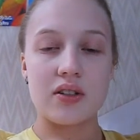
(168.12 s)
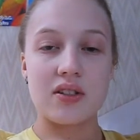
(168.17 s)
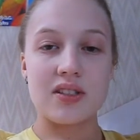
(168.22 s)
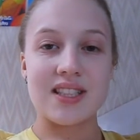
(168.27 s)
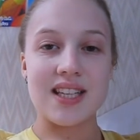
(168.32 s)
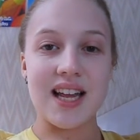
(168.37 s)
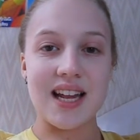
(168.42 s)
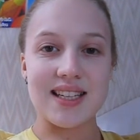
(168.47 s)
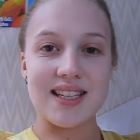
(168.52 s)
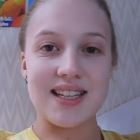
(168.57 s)

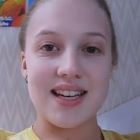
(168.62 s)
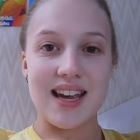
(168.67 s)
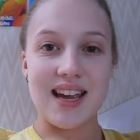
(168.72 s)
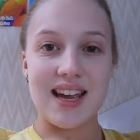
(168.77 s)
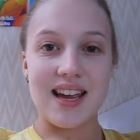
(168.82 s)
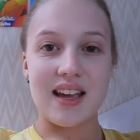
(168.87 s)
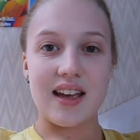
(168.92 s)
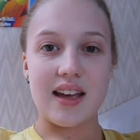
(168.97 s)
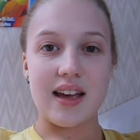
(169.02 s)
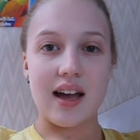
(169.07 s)

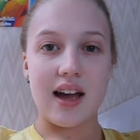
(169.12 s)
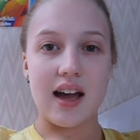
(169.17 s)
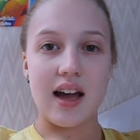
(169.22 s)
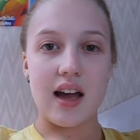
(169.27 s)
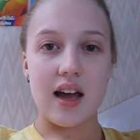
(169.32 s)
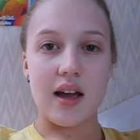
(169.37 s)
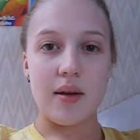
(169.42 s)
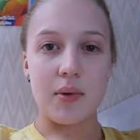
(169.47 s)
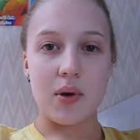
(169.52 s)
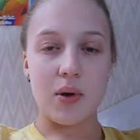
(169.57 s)
Saturday
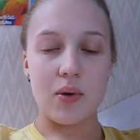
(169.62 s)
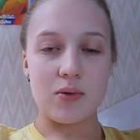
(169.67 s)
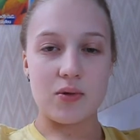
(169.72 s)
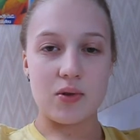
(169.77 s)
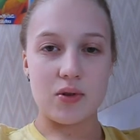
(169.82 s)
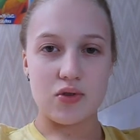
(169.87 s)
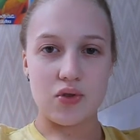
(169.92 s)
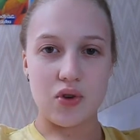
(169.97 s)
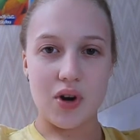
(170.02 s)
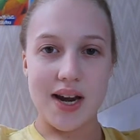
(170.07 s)
I'm going
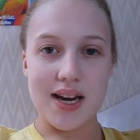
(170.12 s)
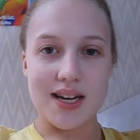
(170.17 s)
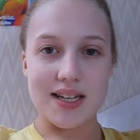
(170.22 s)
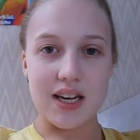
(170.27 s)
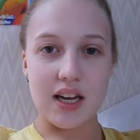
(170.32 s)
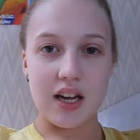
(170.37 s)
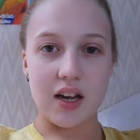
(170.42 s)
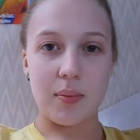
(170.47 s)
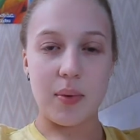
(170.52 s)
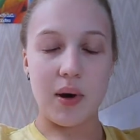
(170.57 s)
to try and
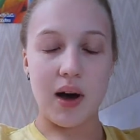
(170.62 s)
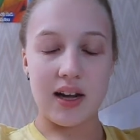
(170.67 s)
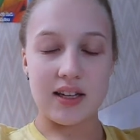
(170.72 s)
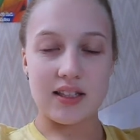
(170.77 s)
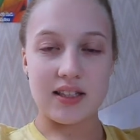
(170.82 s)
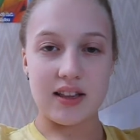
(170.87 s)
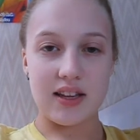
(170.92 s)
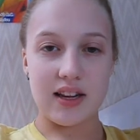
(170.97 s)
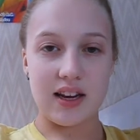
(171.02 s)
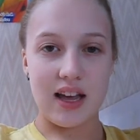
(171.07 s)
take
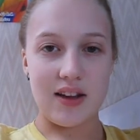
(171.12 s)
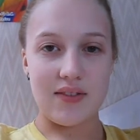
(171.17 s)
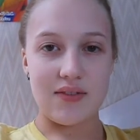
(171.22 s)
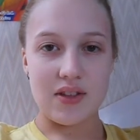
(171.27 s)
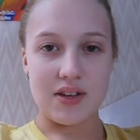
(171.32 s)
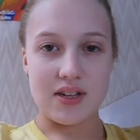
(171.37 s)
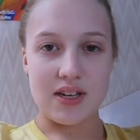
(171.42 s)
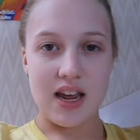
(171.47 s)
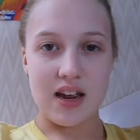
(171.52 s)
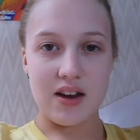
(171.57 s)
part in the Life in
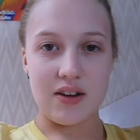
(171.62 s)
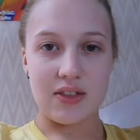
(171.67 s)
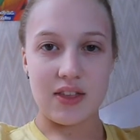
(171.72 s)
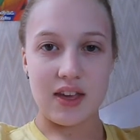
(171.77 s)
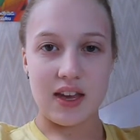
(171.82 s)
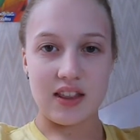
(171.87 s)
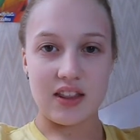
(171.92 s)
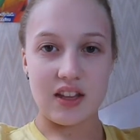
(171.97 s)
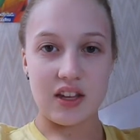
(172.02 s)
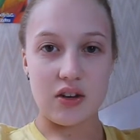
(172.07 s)
the Day
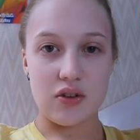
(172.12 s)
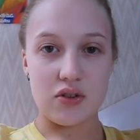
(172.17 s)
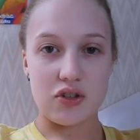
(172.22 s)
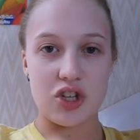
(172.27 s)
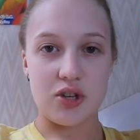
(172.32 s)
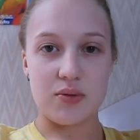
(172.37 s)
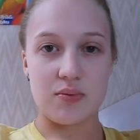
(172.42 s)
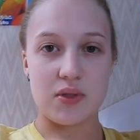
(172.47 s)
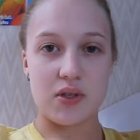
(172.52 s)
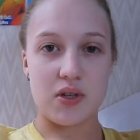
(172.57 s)
thing that
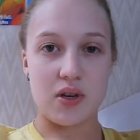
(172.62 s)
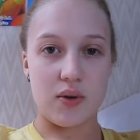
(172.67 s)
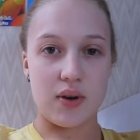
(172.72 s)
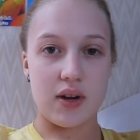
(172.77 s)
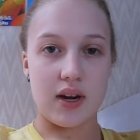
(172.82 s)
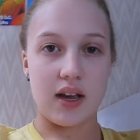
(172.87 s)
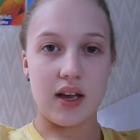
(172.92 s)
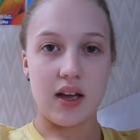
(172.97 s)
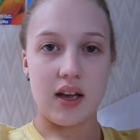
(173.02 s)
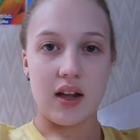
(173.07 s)
YouTube's
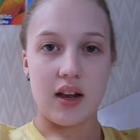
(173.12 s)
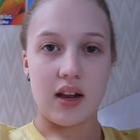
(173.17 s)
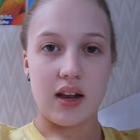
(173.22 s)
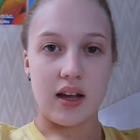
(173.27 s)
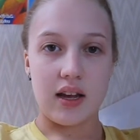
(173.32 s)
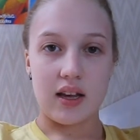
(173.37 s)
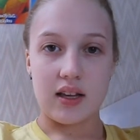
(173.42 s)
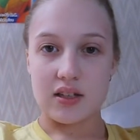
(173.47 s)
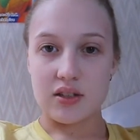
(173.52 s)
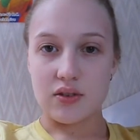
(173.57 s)
doing
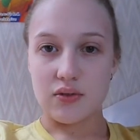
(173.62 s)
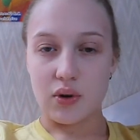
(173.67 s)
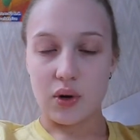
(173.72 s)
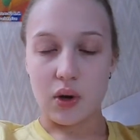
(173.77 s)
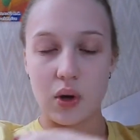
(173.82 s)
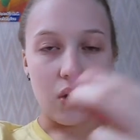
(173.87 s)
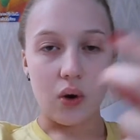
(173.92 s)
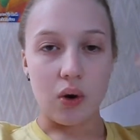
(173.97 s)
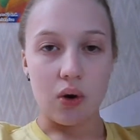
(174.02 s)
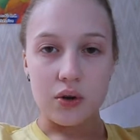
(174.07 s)
like to
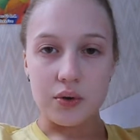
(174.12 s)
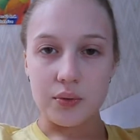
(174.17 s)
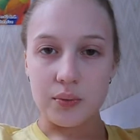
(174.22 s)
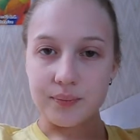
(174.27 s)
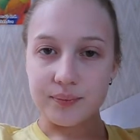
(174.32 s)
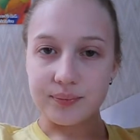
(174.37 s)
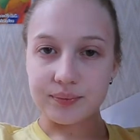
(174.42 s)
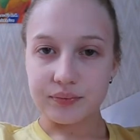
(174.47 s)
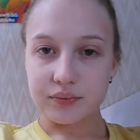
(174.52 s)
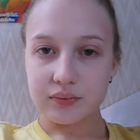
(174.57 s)
record
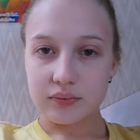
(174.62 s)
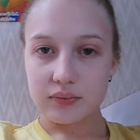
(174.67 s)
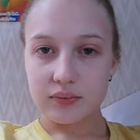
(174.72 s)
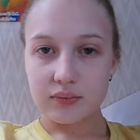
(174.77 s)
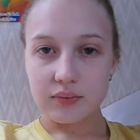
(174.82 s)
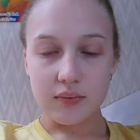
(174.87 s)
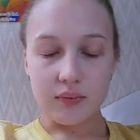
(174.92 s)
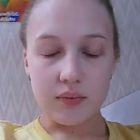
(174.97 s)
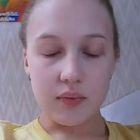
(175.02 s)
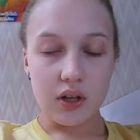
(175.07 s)

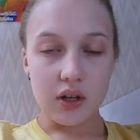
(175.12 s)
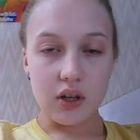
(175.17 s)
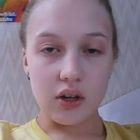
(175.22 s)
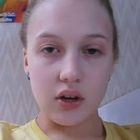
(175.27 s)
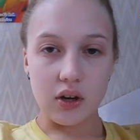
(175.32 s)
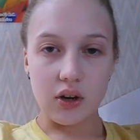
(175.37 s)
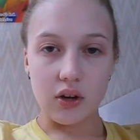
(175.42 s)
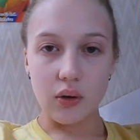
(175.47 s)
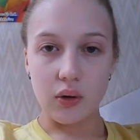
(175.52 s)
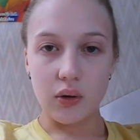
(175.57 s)

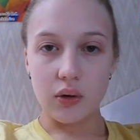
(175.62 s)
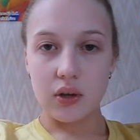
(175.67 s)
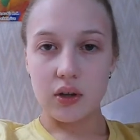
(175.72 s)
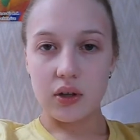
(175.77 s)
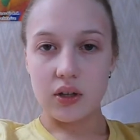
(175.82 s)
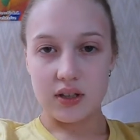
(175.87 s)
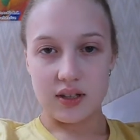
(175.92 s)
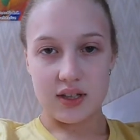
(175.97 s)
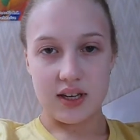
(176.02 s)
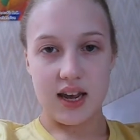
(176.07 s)
your
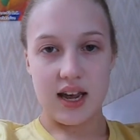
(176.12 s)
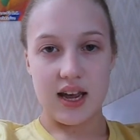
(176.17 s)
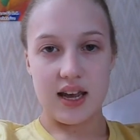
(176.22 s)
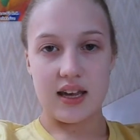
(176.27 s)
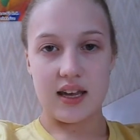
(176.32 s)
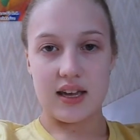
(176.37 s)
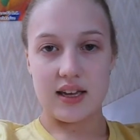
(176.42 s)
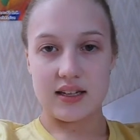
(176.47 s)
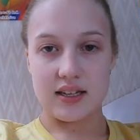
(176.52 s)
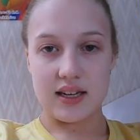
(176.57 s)

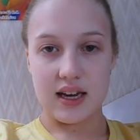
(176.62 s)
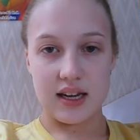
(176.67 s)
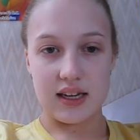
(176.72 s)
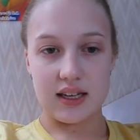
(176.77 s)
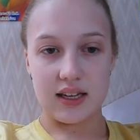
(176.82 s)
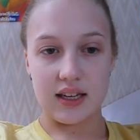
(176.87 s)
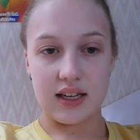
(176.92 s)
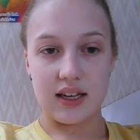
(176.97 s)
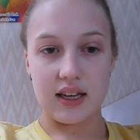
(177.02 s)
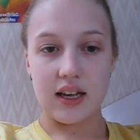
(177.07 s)
day
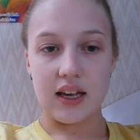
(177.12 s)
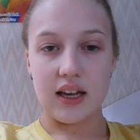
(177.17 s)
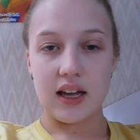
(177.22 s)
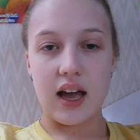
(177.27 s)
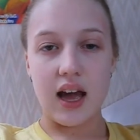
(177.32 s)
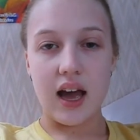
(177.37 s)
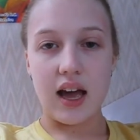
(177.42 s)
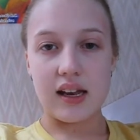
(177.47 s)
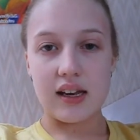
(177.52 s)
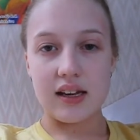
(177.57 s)
entirely
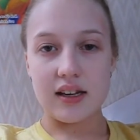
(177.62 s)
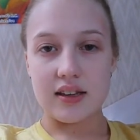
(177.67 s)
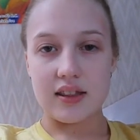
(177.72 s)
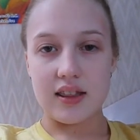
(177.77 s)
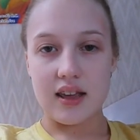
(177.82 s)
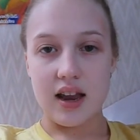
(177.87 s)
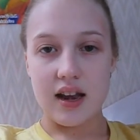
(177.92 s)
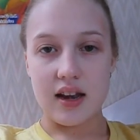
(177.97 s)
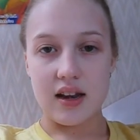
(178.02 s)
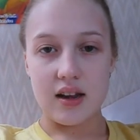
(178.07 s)
and
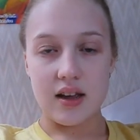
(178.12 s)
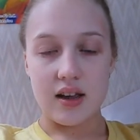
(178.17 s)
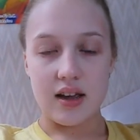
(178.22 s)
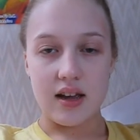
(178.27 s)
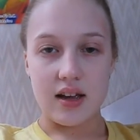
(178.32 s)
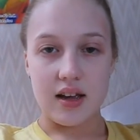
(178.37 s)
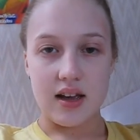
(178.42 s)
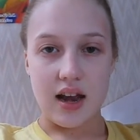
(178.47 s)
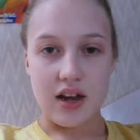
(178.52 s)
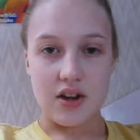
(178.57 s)
then
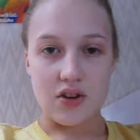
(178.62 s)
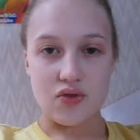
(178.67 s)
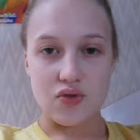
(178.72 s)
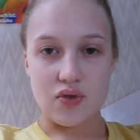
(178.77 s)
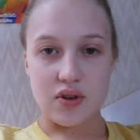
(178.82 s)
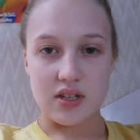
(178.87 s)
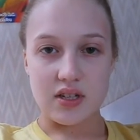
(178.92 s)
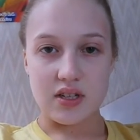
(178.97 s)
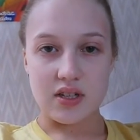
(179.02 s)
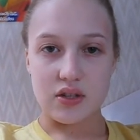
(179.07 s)
enter
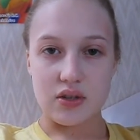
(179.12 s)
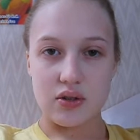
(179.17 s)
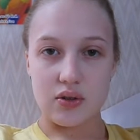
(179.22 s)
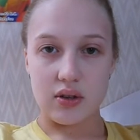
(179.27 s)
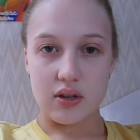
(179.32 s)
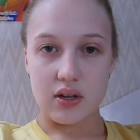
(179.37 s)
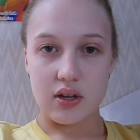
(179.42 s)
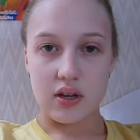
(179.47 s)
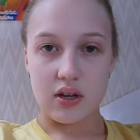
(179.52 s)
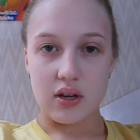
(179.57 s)
it to
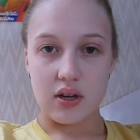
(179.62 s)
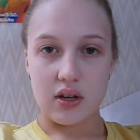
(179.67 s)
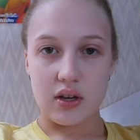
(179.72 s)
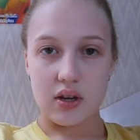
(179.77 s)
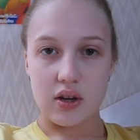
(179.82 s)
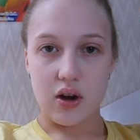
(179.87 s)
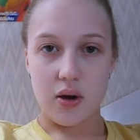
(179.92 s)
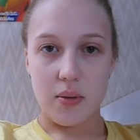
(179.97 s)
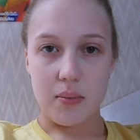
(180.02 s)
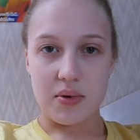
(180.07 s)
the
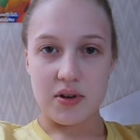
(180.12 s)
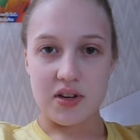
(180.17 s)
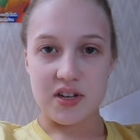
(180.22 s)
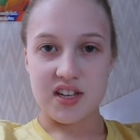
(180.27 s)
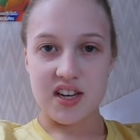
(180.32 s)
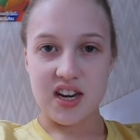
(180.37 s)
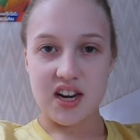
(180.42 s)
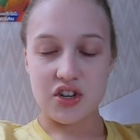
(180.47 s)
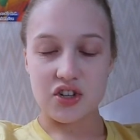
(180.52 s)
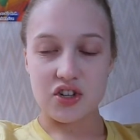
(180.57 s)

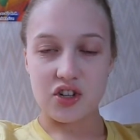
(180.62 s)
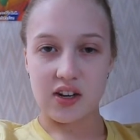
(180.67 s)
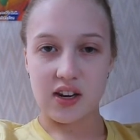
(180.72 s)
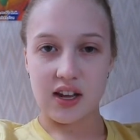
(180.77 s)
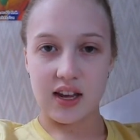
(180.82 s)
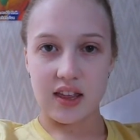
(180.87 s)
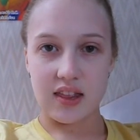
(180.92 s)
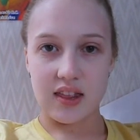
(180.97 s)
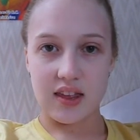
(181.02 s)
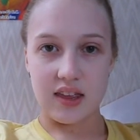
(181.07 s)
competition
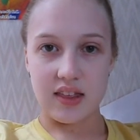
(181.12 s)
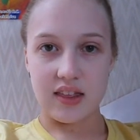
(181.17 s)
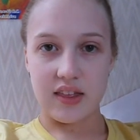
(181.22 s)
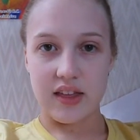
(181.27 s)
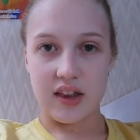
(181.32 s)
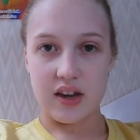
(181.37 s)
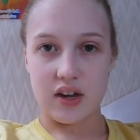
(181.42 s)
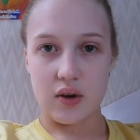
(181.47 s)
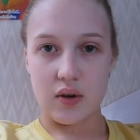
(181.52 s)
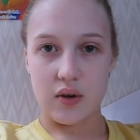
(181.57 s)
like thing that
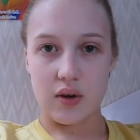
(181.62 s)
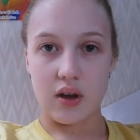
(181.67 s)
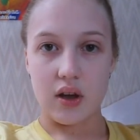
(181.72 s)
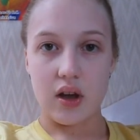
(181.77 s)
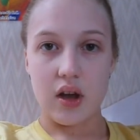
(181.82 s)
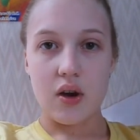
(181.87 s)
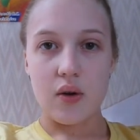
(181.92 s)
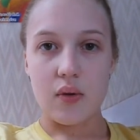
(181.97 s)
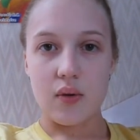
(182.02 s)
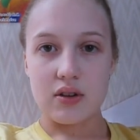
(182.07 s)
they're doing,
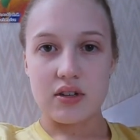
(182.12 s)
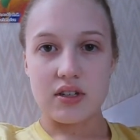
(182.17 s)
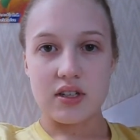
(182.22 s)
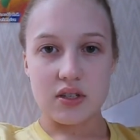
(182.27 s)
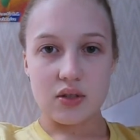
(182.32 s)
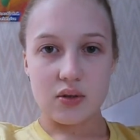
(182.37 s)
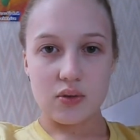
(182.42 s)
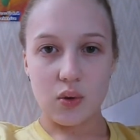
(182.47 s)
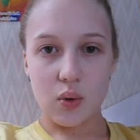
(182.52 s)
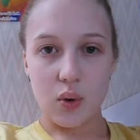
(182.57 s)
which
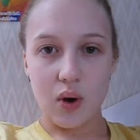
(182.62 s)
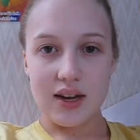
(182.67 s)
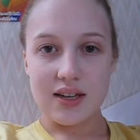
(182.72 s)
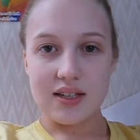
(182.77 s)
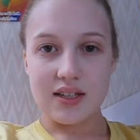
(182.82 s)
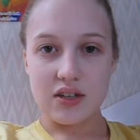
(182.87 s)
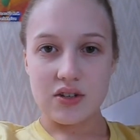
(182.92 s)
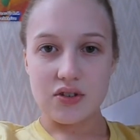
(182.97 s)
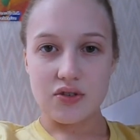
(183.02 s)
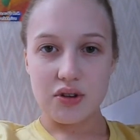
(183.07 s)
is
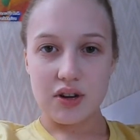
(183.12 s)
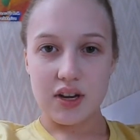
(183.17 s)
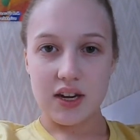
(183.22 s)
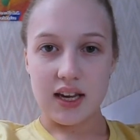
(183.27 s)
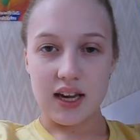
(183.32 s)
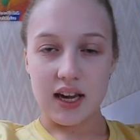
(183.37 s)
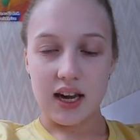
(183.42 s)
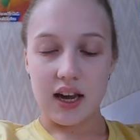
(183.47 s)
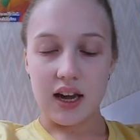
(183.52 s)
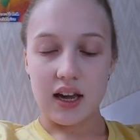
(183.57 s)
quite
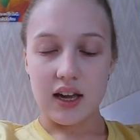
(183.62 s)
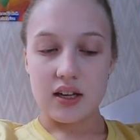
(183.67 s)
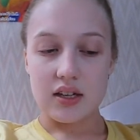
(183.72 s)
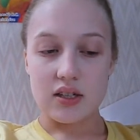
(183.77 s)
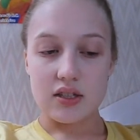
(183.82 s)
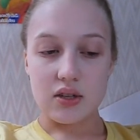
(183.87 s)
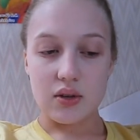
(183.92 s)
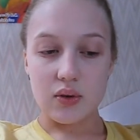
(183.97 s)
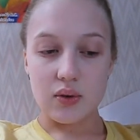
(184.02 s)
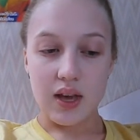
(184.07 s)
intriguing. So,